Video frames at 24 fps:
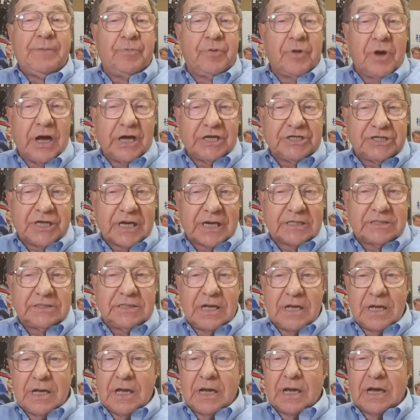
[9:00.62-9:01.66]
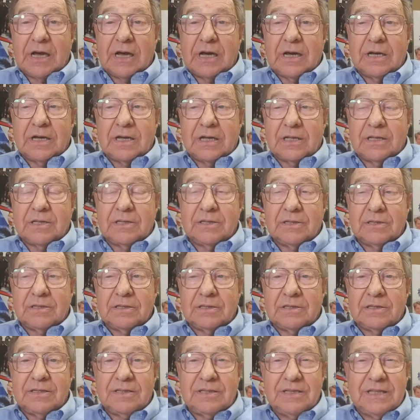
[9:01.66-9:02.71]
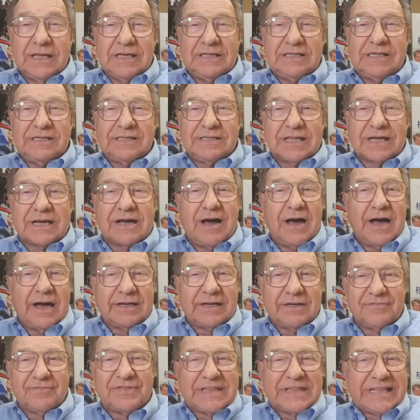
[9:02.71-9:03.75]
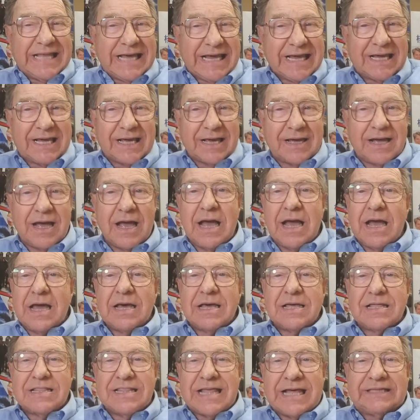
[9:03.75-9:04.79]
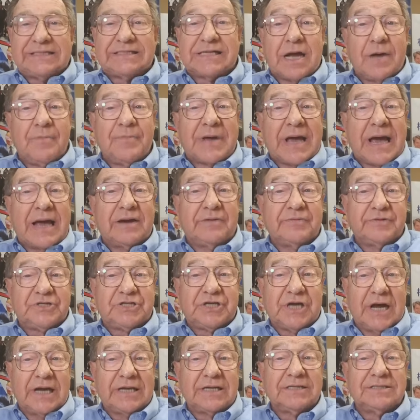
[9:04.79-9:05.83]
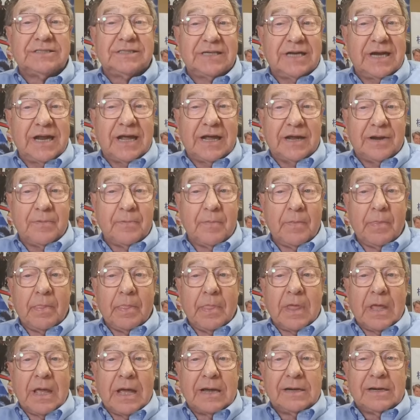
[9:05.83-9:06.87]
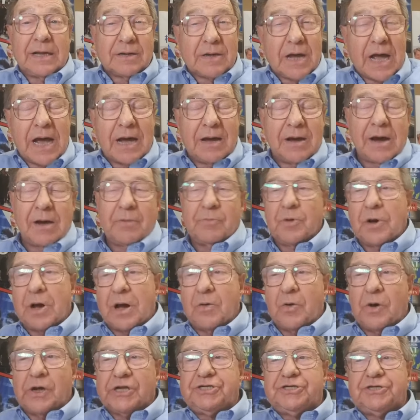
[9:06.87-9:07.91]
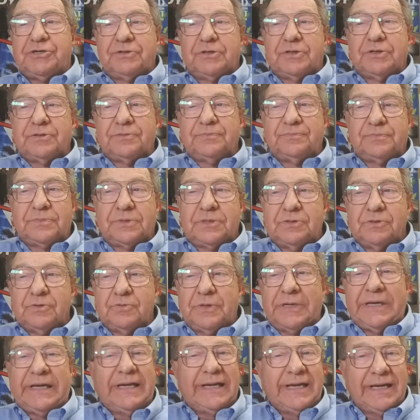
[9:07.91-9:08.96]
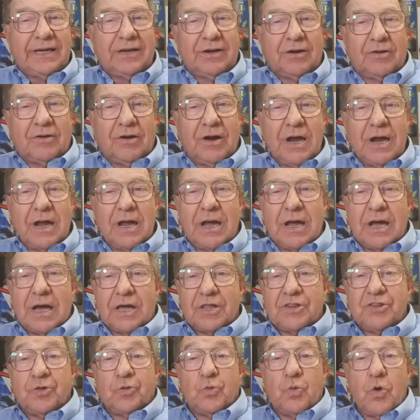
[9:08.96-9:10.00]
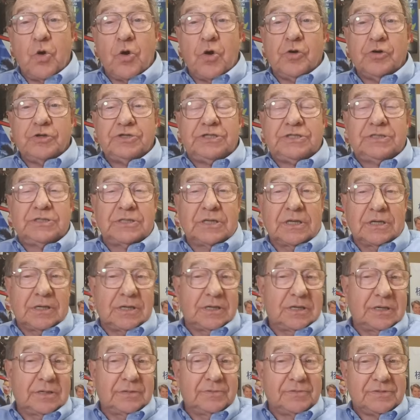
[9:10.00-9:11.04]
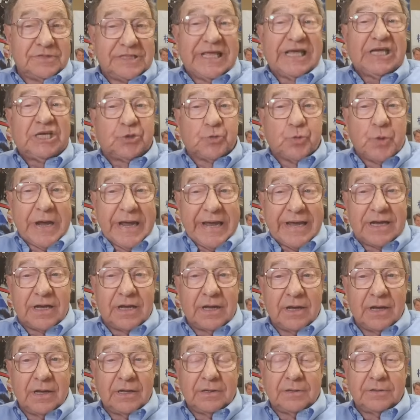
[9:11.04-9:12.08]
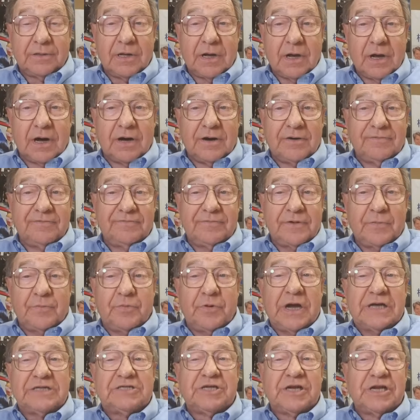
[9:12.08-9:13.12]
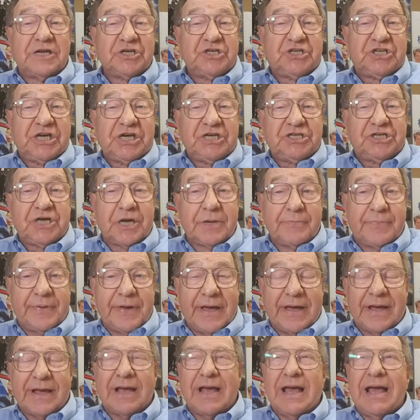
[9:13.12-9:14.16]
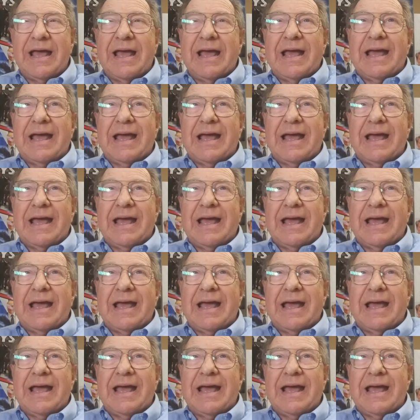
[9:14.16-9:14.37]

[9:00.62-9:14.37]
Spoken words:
projects. This is the kind of thinking that's coming out of China today. And I want you to hear the words this week of President Xi Jinping